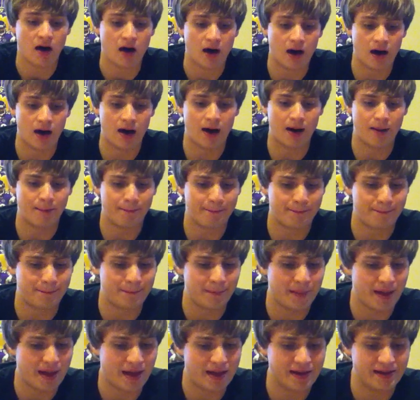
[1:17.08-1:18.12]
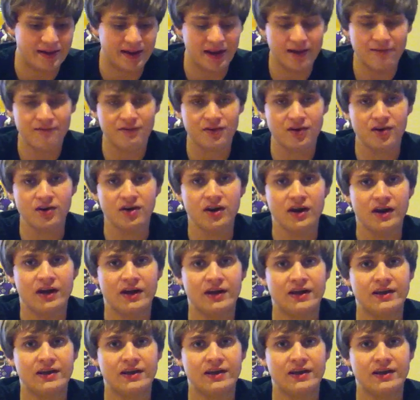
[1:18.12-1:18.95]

Uh, and Denver